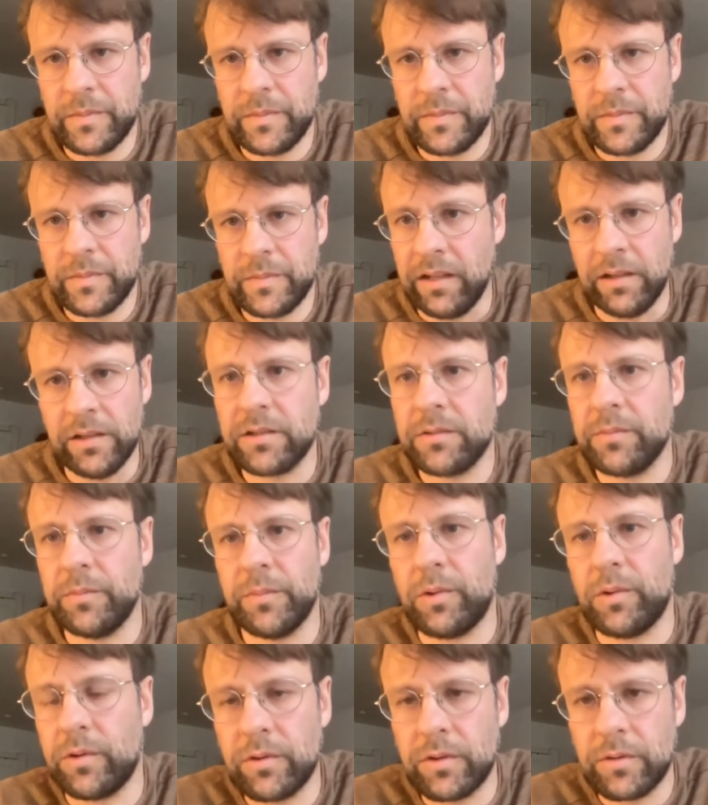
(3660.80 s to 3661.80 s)
killed
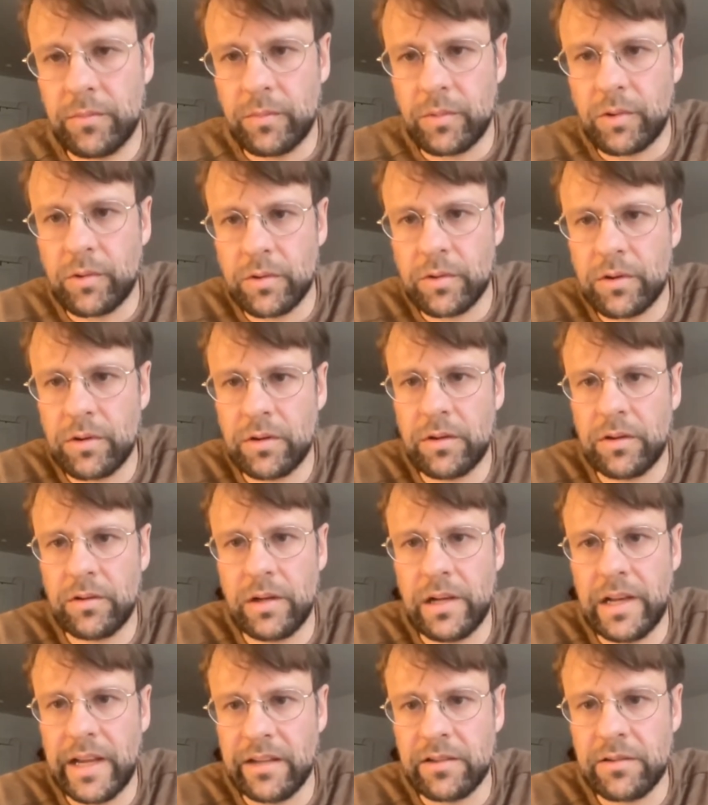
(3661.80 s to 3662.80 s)
more, more
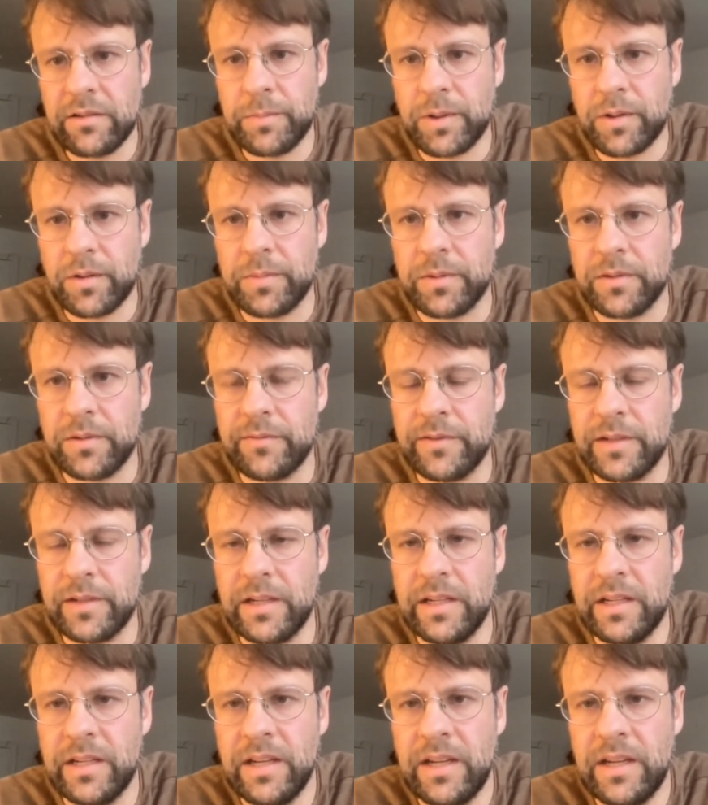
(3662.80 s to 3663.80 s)
or less
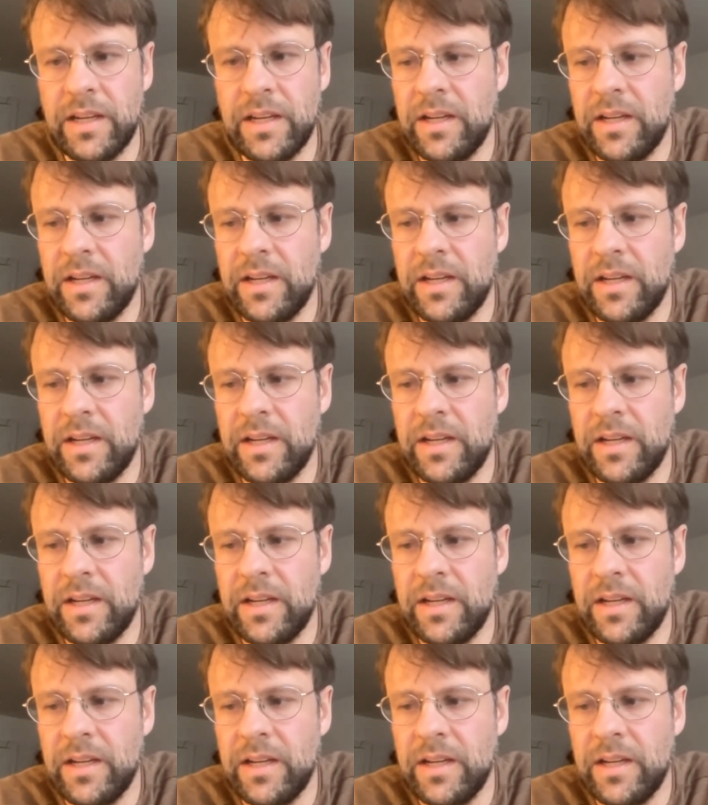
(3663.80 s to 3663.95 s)
purposefully.